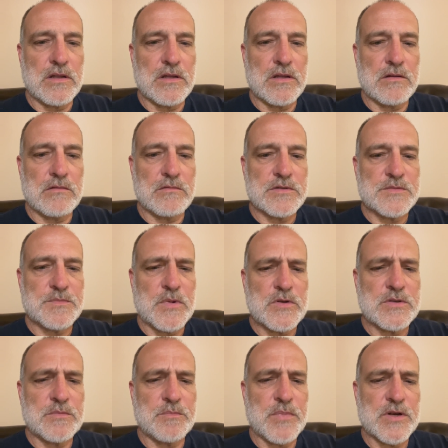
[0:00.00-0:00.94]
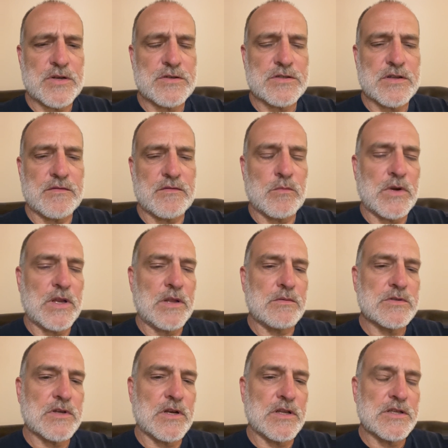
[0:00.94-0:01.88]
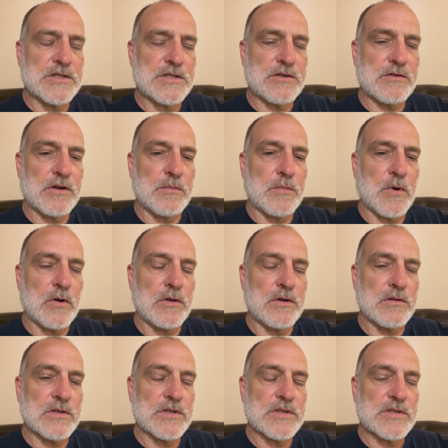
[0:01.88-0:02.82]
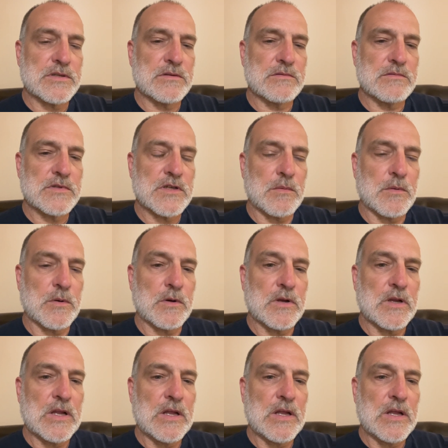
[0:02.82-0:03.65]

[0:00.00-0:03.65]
was posting pictures of it when he was on his trip earlier this summer.